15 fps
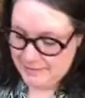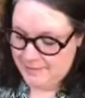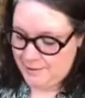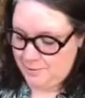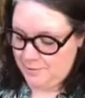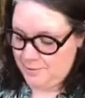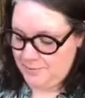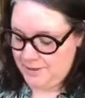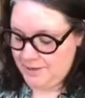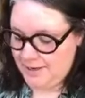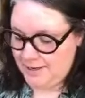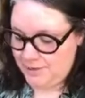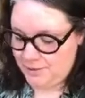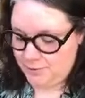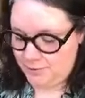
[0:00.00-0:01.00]
That would have been
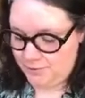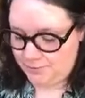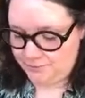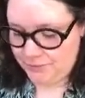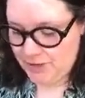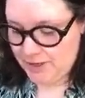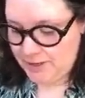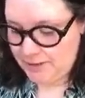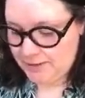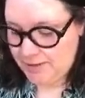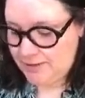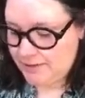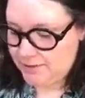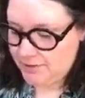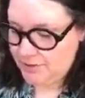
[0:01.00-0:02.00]
kind of cool.
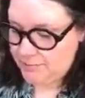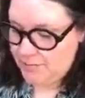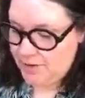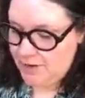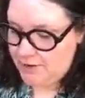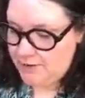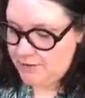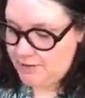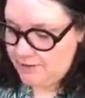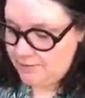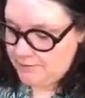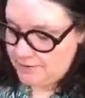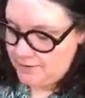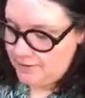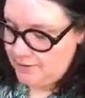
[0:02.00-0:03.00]
Let's just make
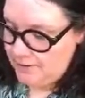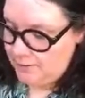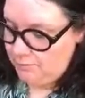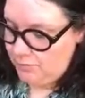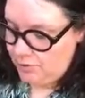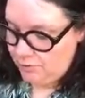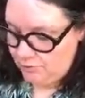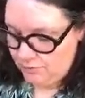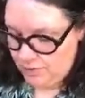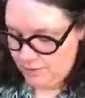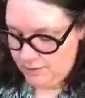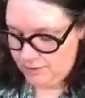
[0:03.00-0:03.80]
ourselves a little bow.